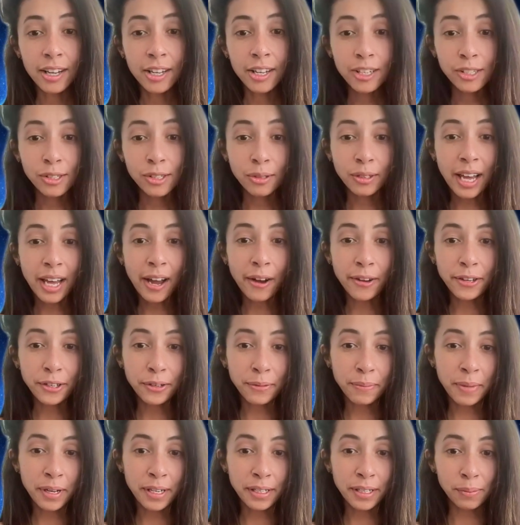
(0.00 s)
So now you
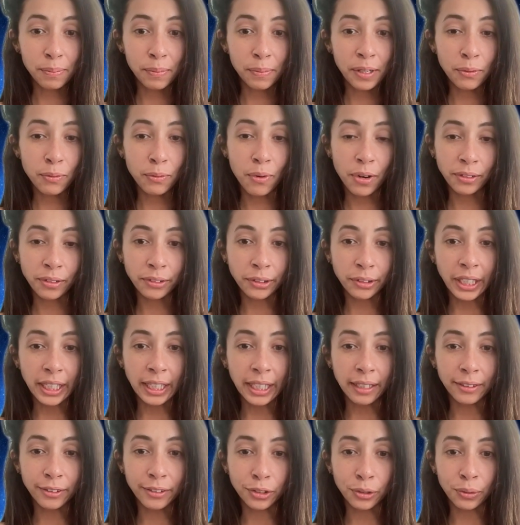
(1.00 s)
must be
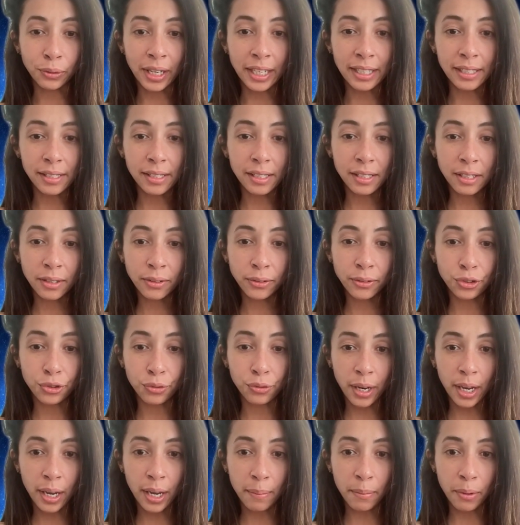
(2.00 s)
wondering, do I still
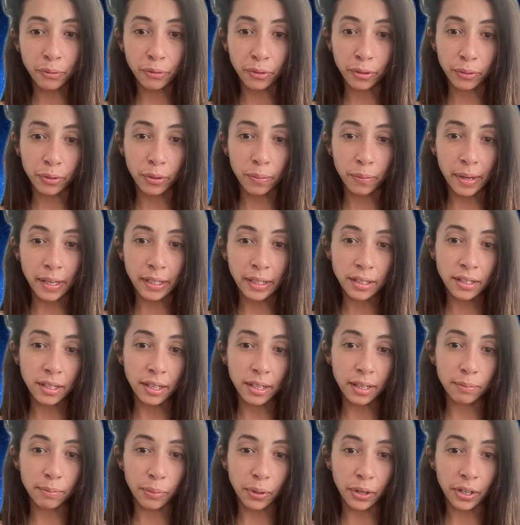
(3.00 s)
dream of a
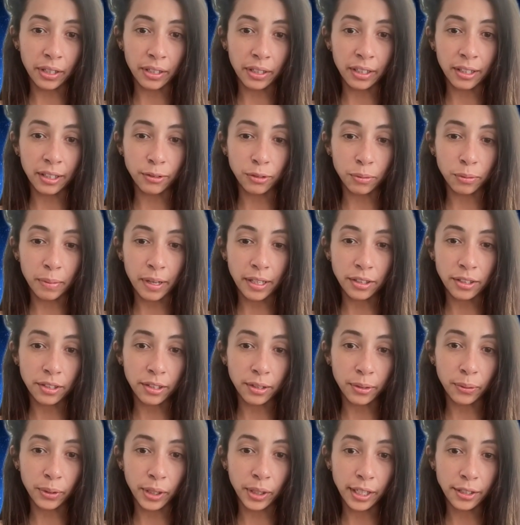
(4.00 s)
romantic partner,
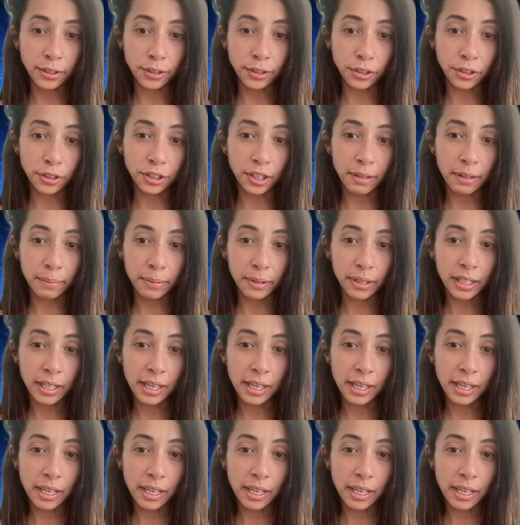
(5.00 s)
romantic relationship?